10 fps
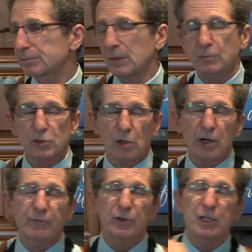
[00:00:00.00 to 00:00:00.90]

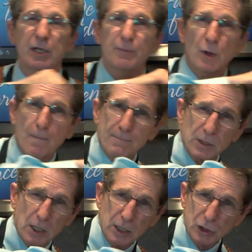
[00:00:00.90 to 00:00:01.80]
if you keep your
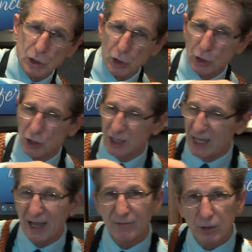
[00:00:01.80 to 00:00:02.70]
blood sugar
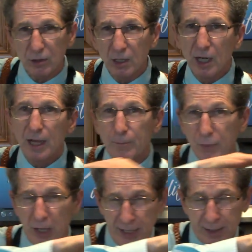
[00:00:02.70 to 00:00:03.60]
level,
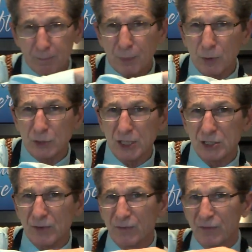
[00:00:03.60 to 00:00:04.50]
and
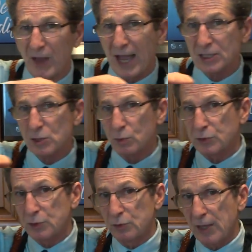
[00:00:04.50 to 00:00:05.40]
proteins and fats will
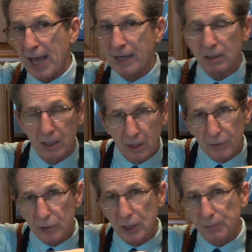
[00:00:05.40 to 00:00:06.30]
do that,
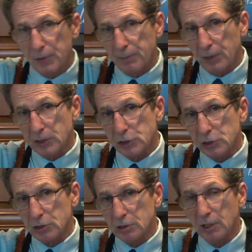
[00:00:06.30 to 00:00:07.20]
they'll keep your blood sugar